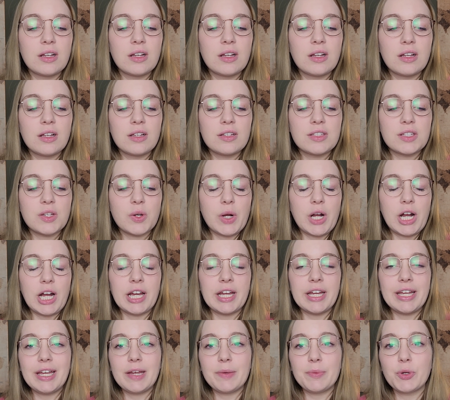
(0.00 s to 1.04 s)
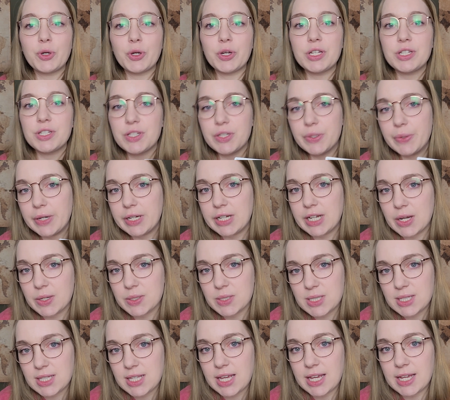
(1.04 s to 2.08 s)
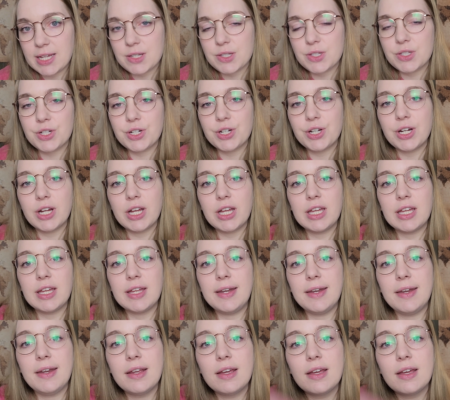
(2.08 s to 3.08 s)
So I am going to announce the answer in